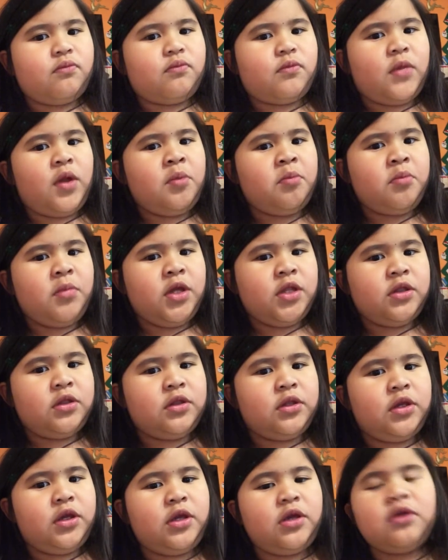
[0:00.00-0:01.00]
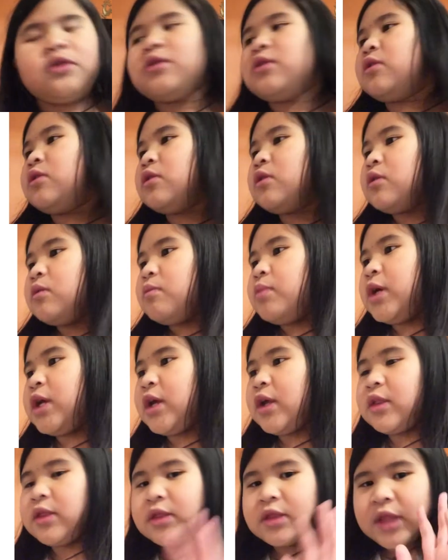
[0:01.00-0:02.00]
I'm monthly.
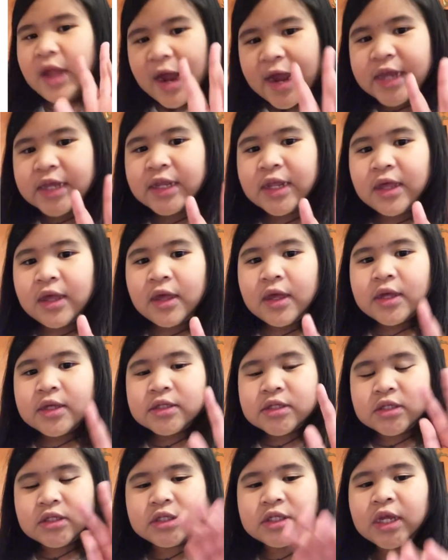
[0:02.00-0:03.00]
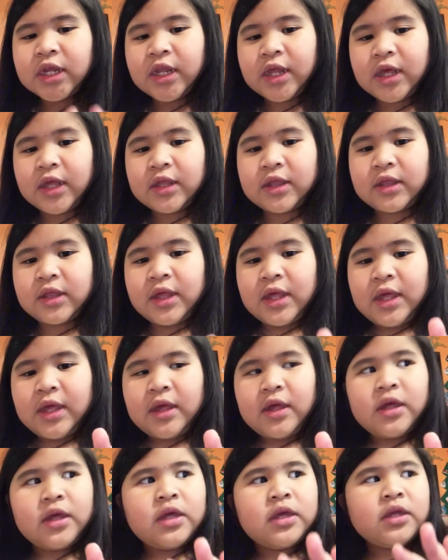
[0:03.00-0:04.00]
Because Titus, Titus,
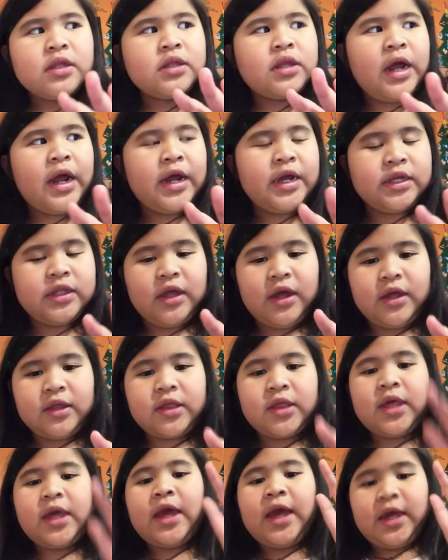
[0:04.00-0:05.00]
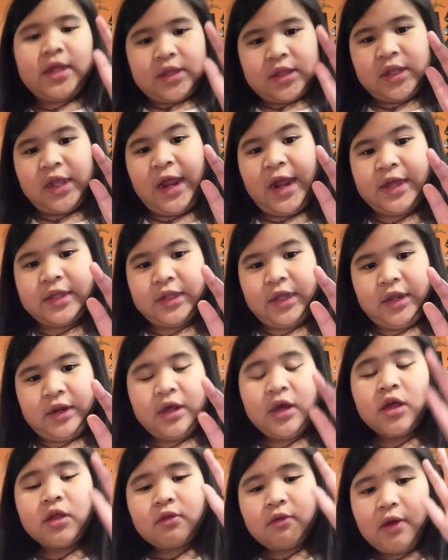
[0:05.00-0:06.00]
Titus has landed.
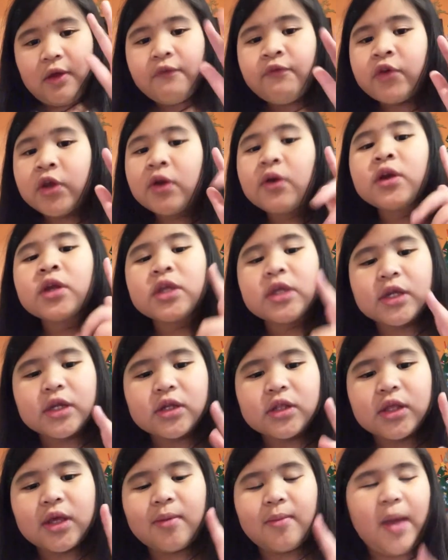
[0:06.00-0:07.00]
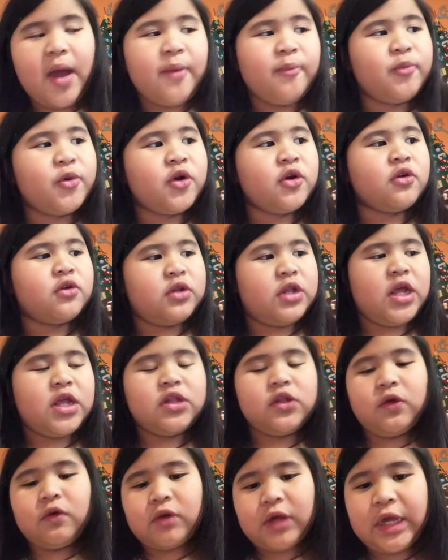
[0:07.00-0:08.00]
So if you're a yearly member, then
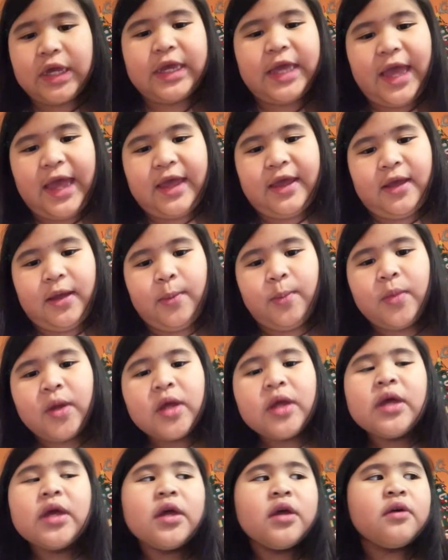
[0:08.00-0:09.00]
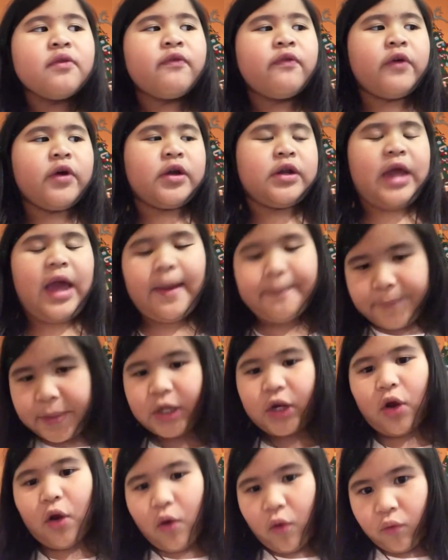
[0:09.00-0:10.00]
you can get him for an
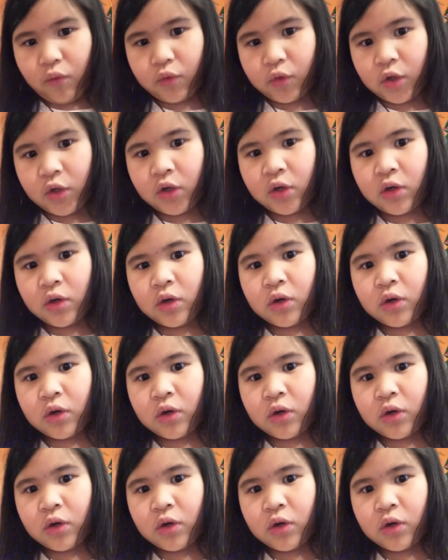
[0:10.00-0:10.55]
epic owner.